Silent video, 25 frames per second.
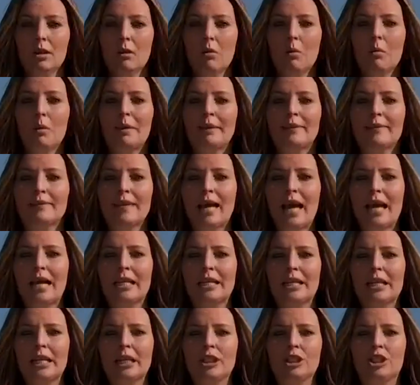Well, we're
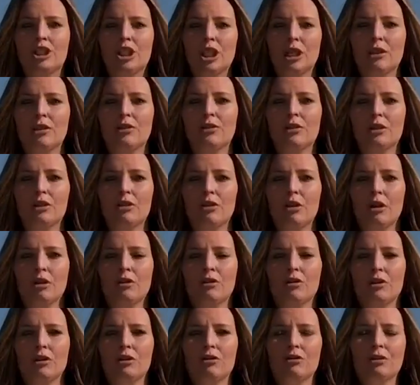standing just
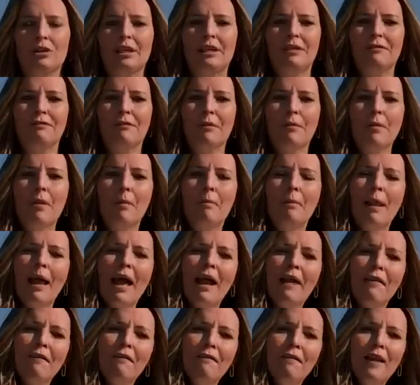across the street from the
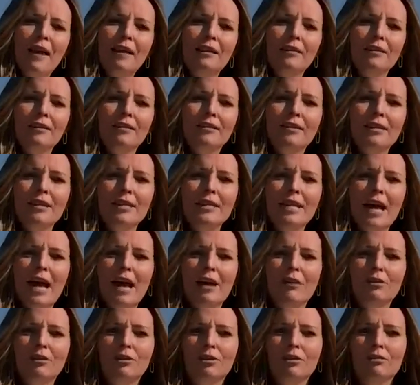black fence that
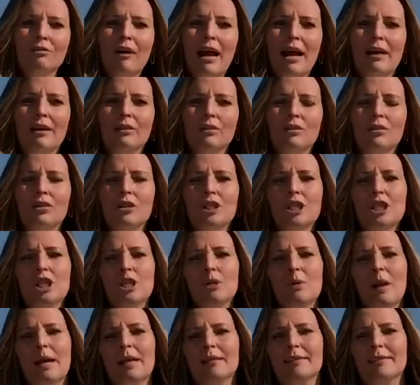now surrounds the
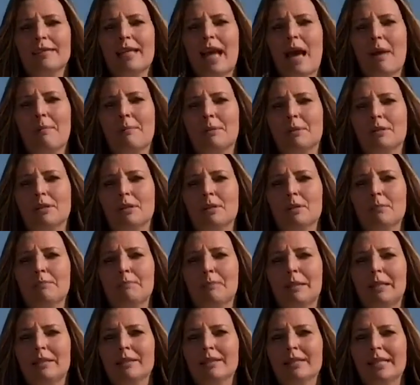US Capitol
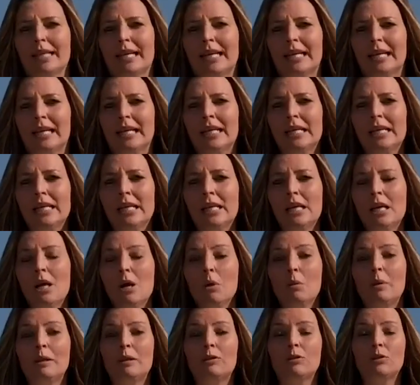building.
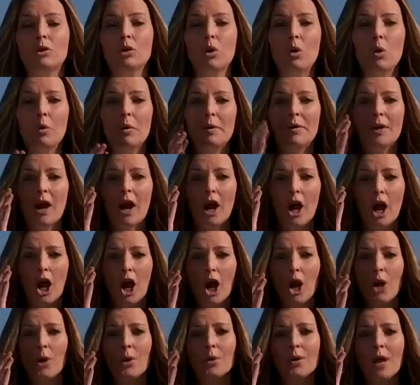We saw with our
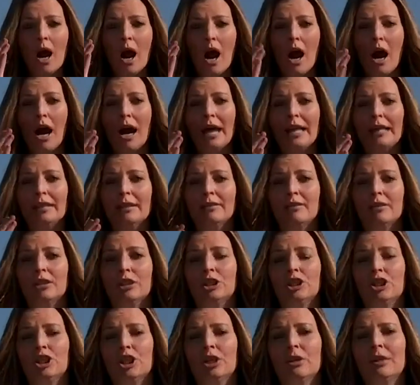own eyes
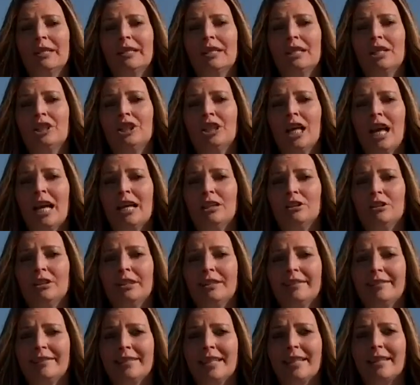that during the
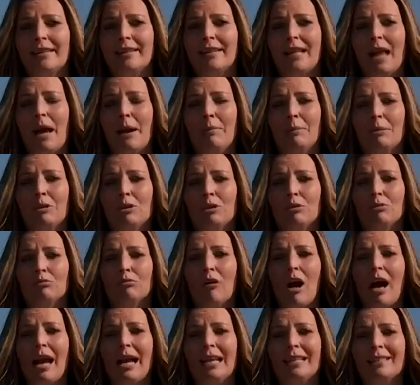January 6th Capitol
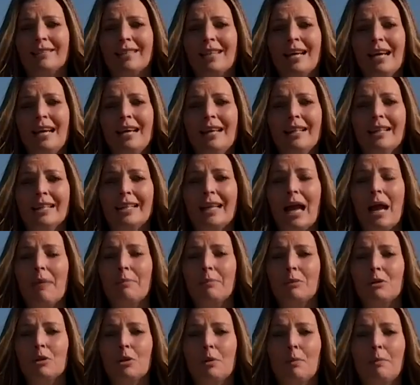riots, the
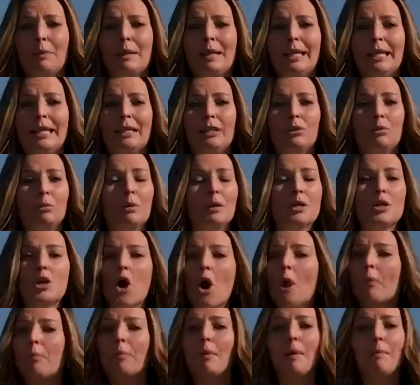Capitol Police were
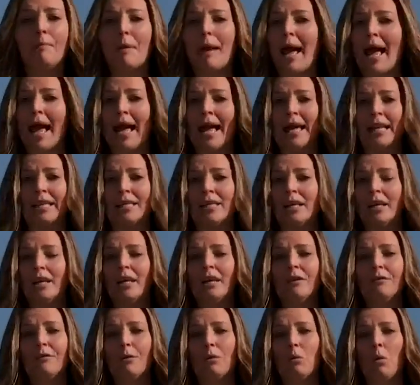not prepared
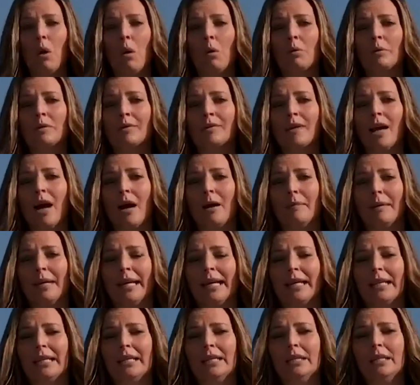for what was
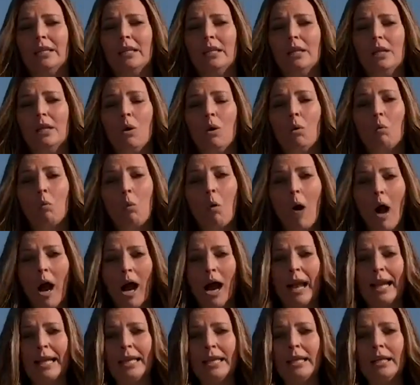coming.
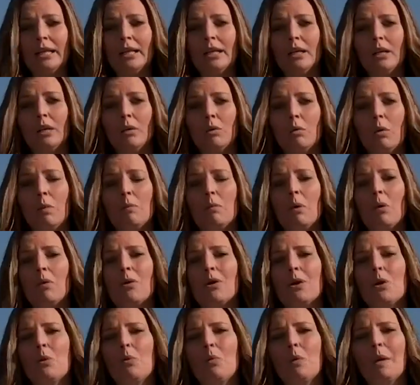Why? Well, more
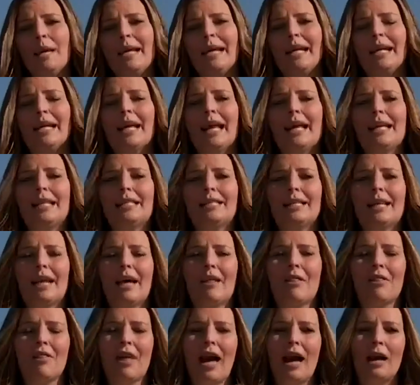than a week later,
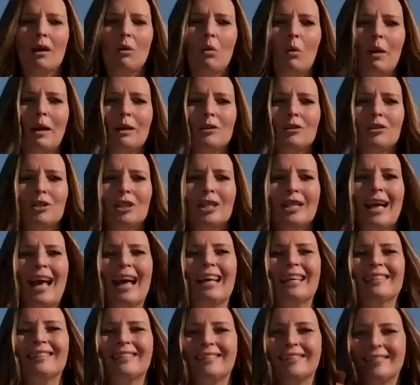and that question
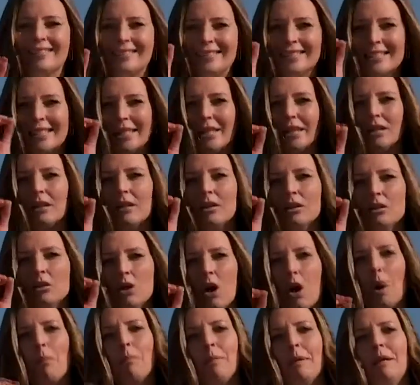has still
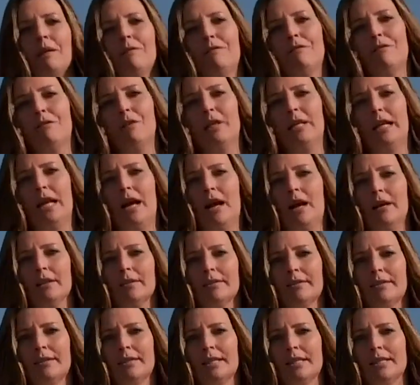not been fully
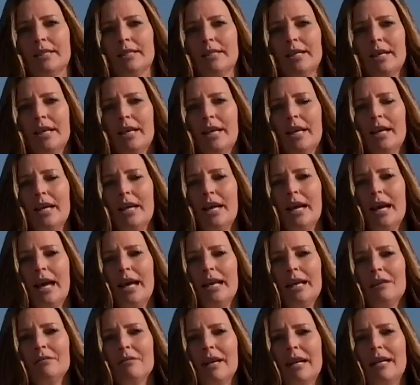answered.
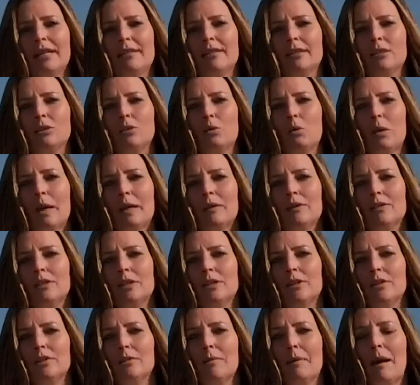And it raises
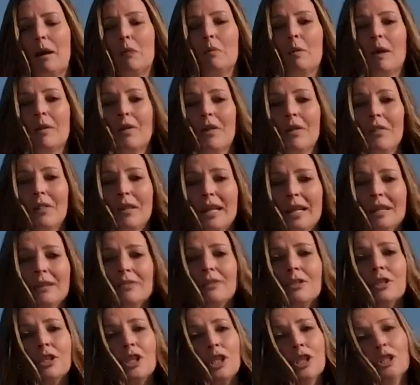questions about whether these
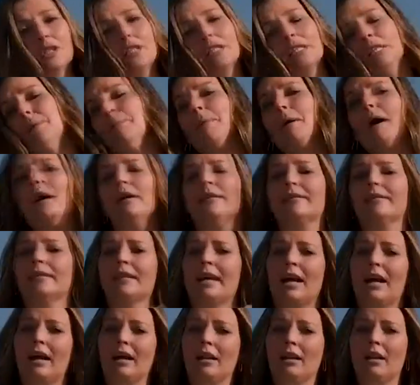security
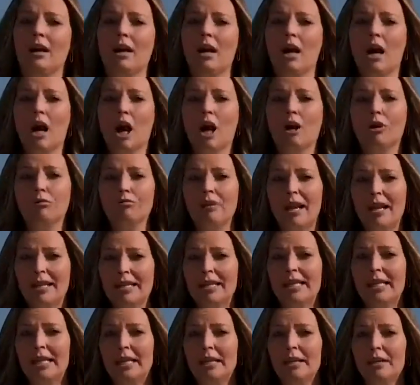personnel are
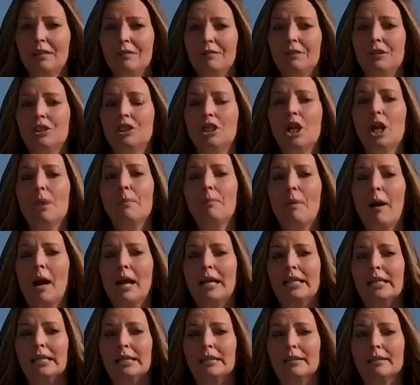ready for Joe
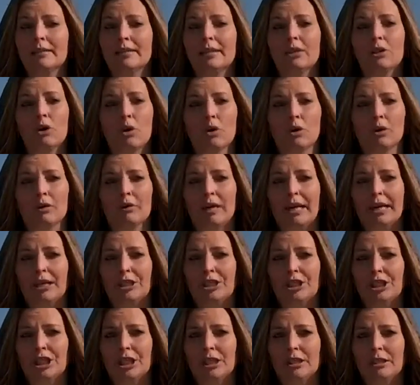Biden's
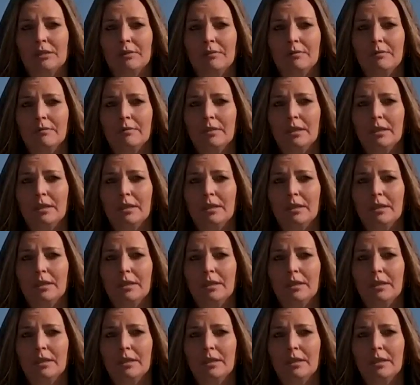inauguration.